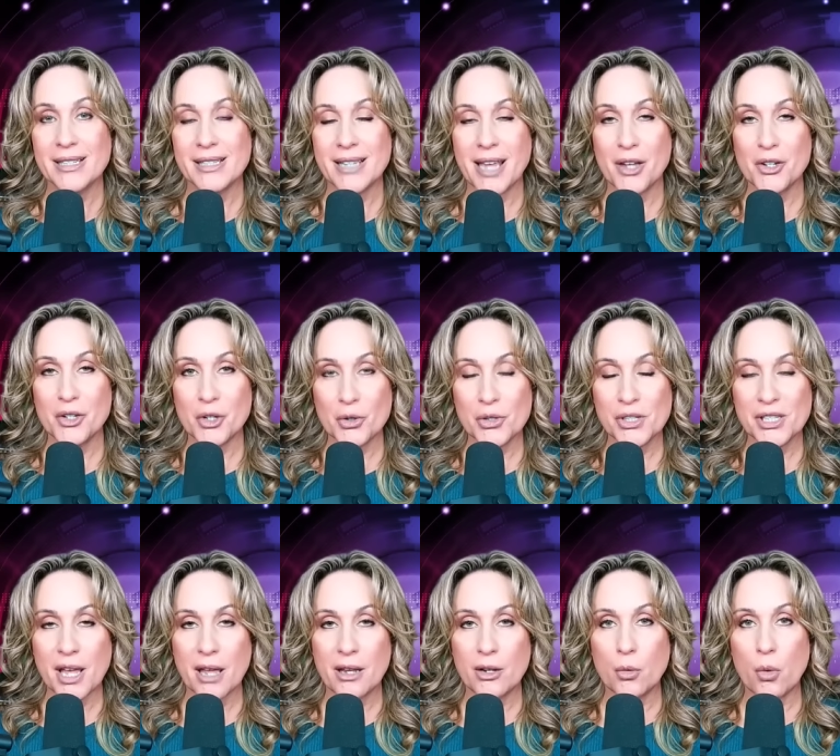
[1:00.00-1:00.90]
Santos
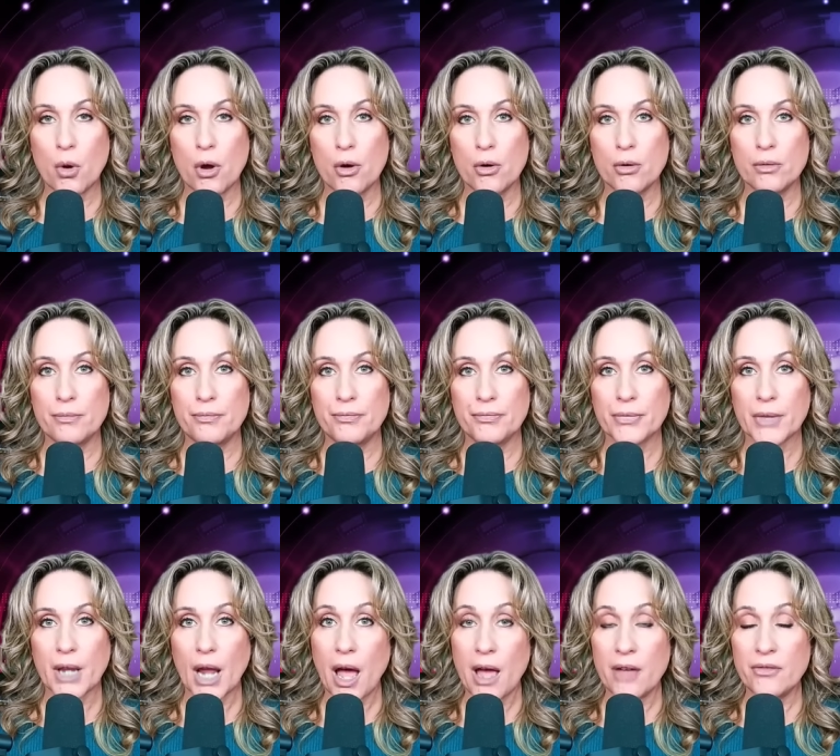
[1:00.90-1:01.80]
said, quote,
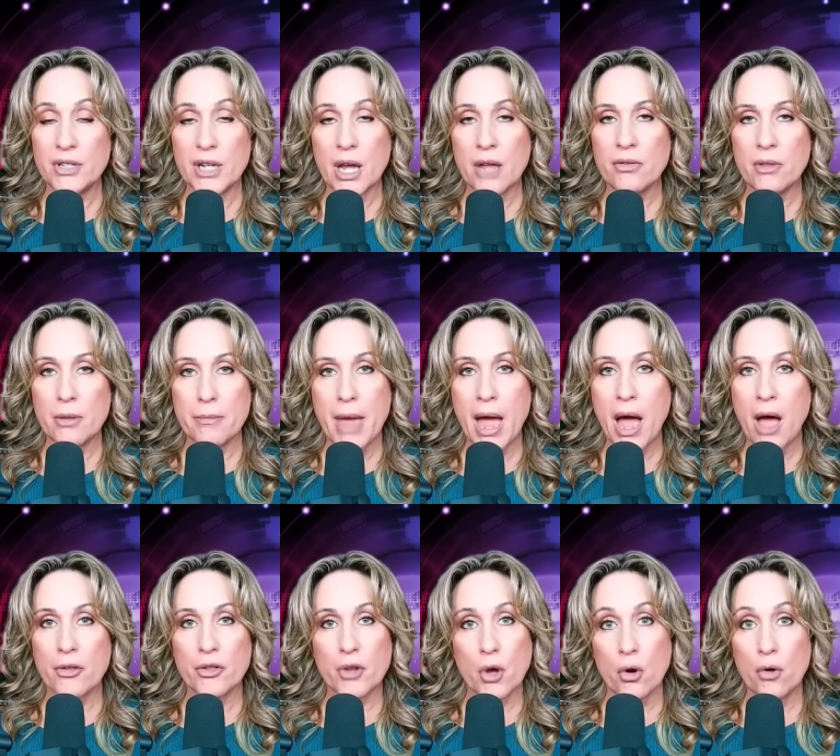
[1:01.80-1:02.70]
"I've done the
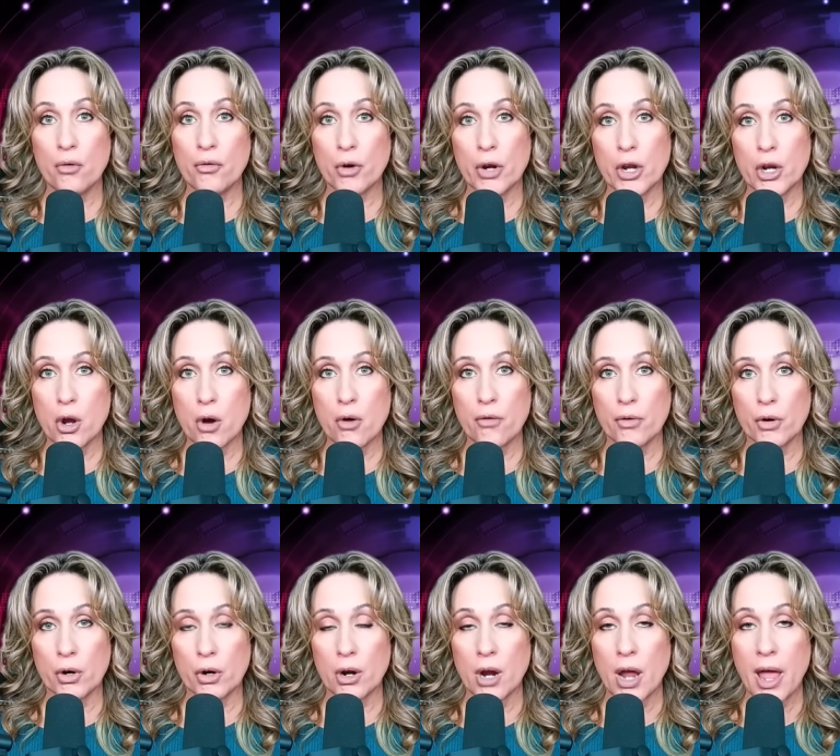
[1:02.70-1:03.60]
math over and
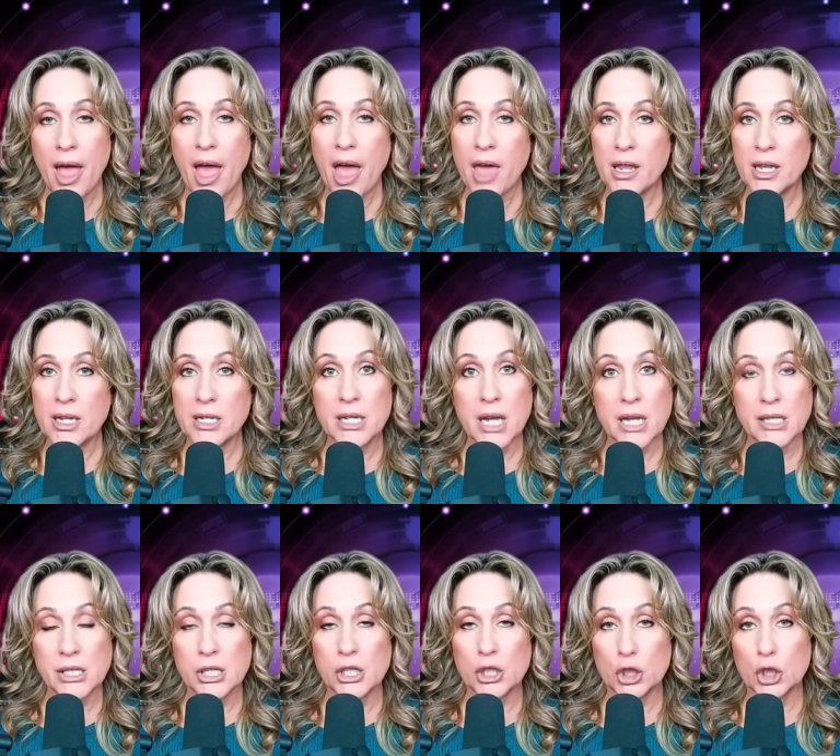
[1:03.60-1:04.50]
over, and it
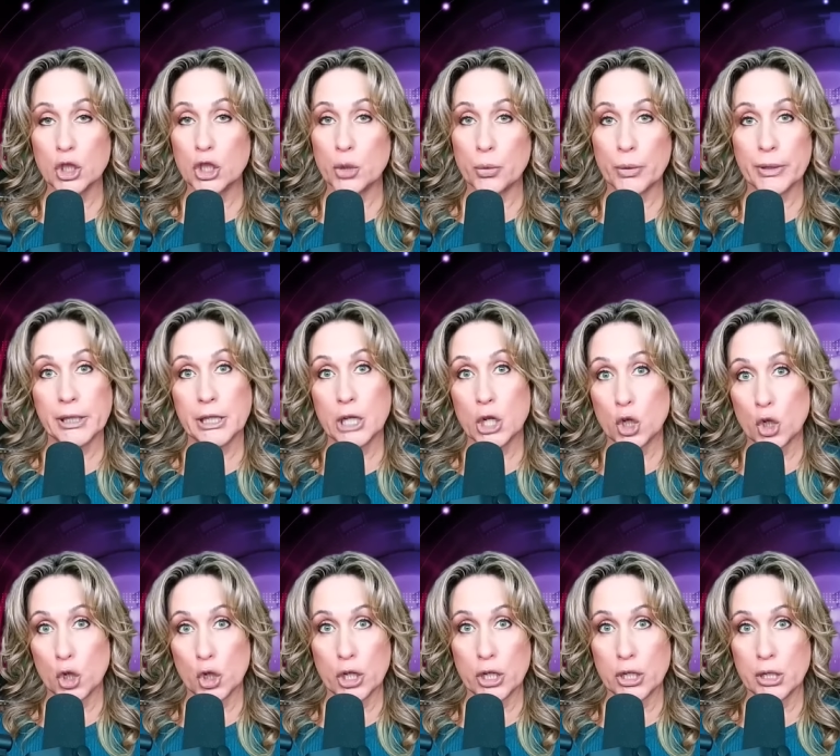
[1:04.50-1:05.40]
doesn't look really
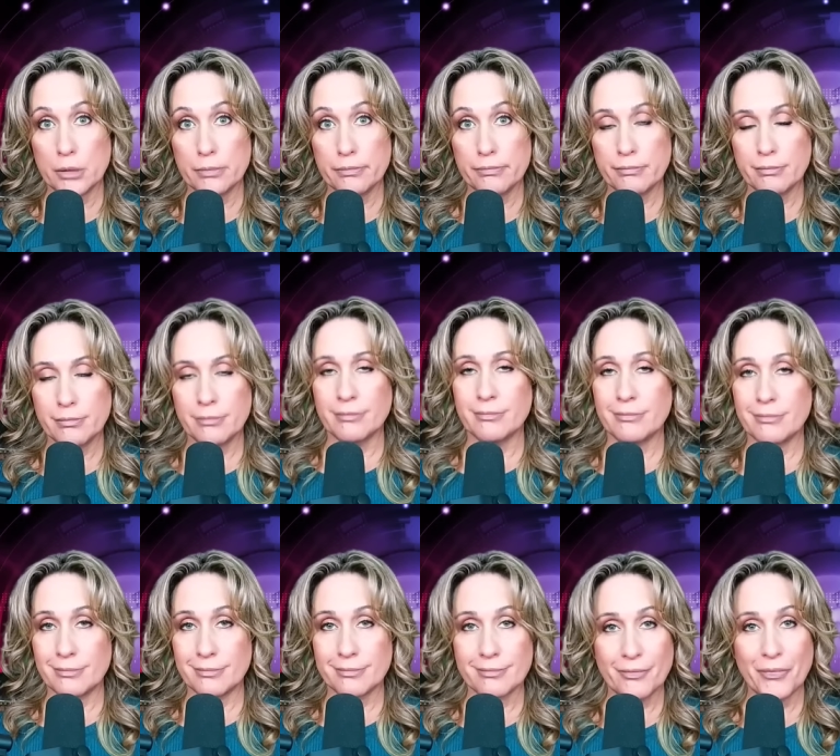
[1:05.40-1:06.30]
good."
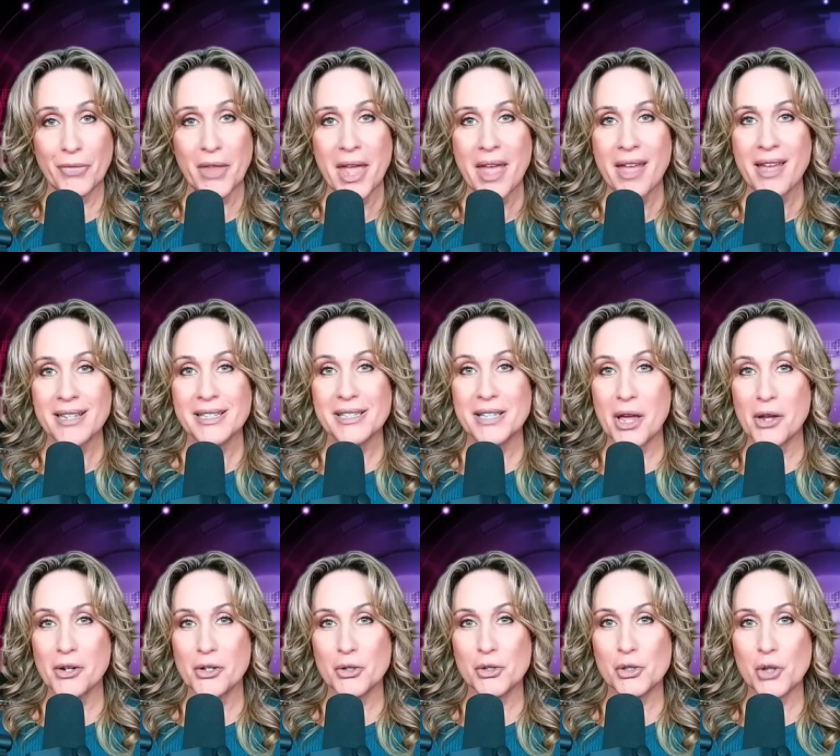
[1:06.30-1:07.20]

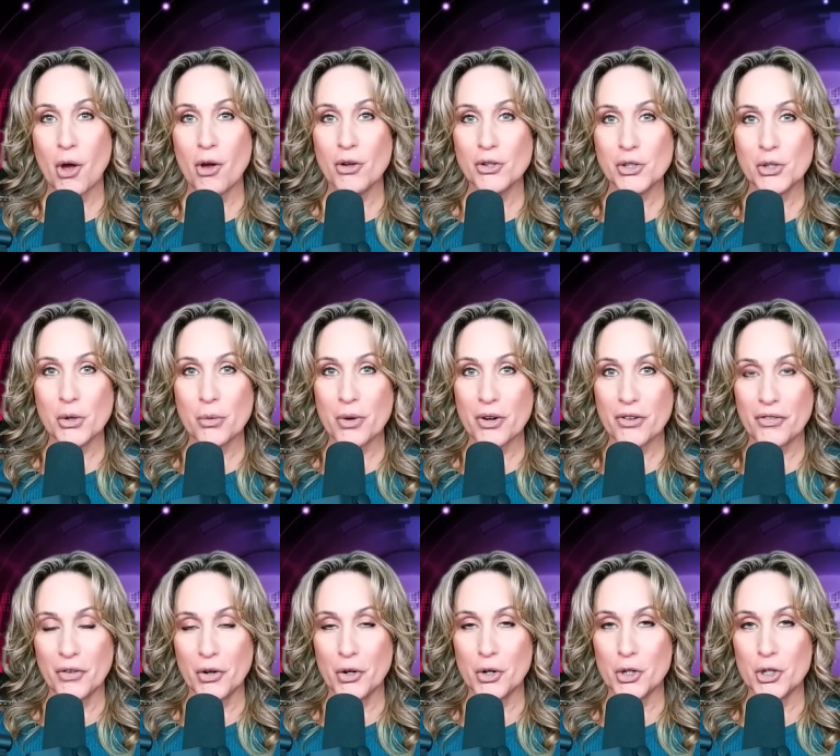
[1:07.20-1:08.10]
Santos also
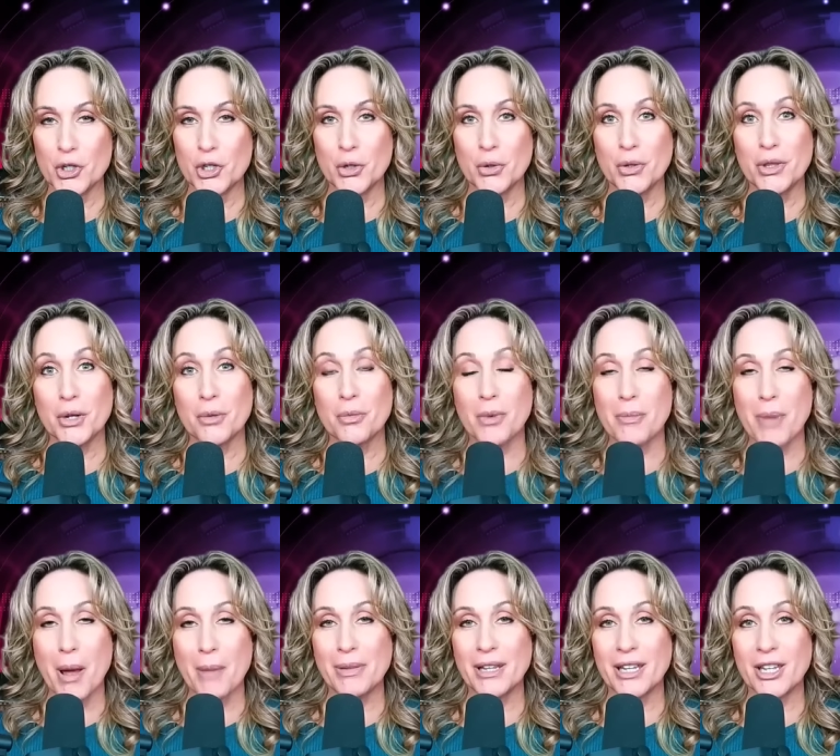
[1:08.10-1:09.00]
referred to the
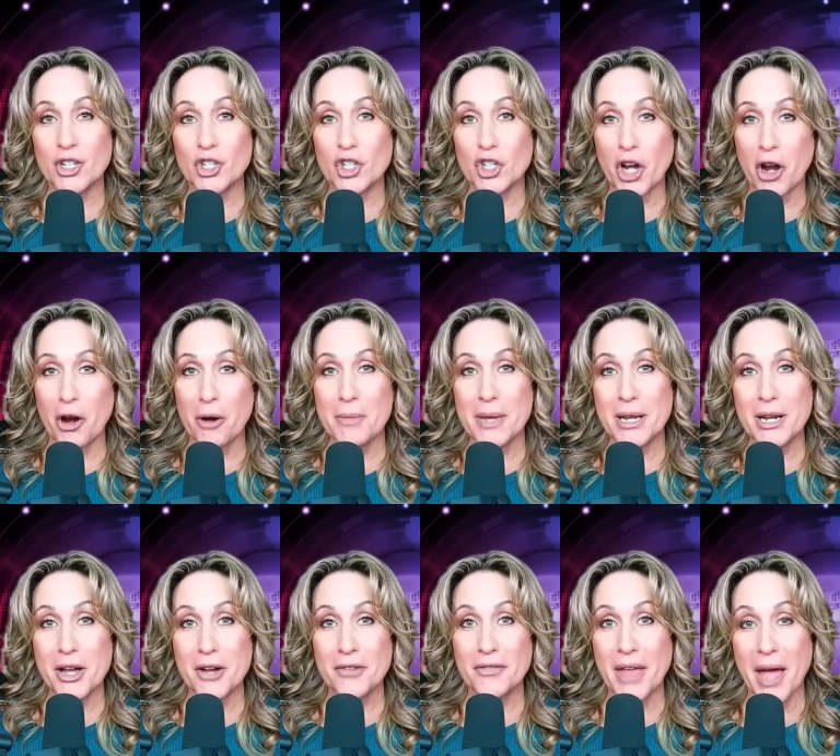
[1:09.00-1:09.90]
Republican chairman
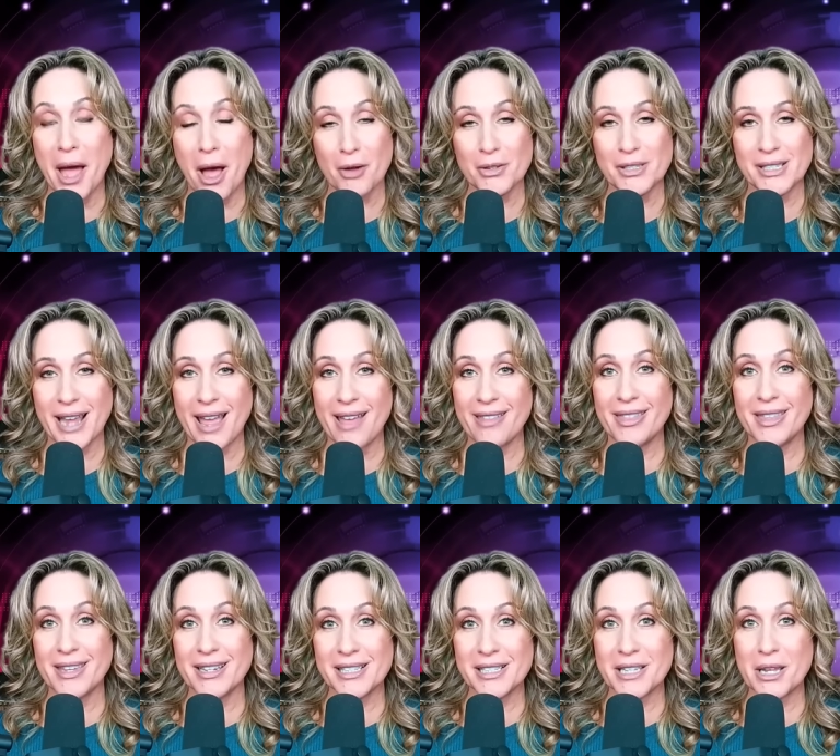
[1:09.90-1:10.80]
of the House
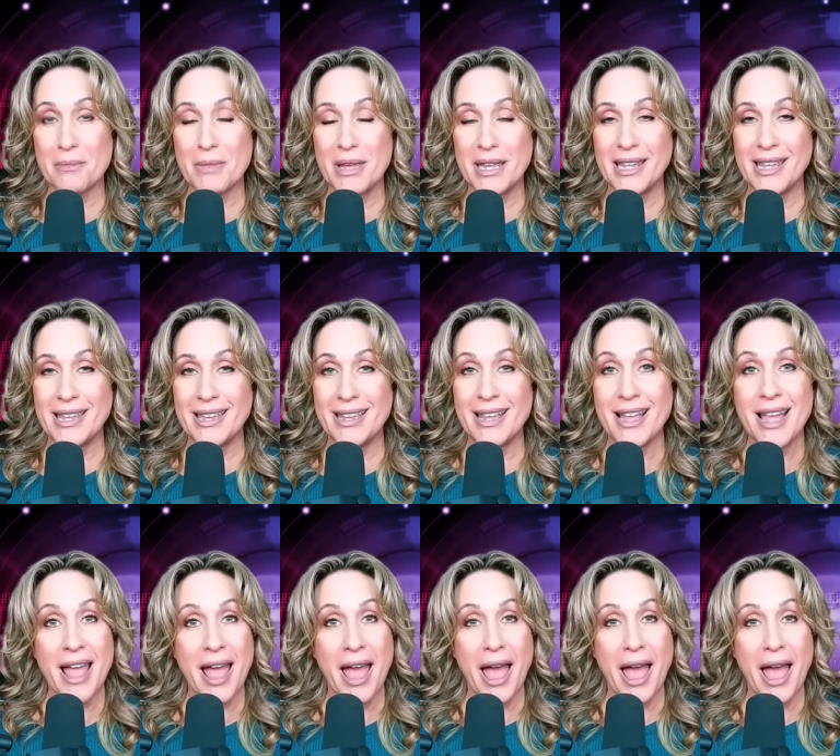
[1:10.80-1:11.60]
Ethics Committee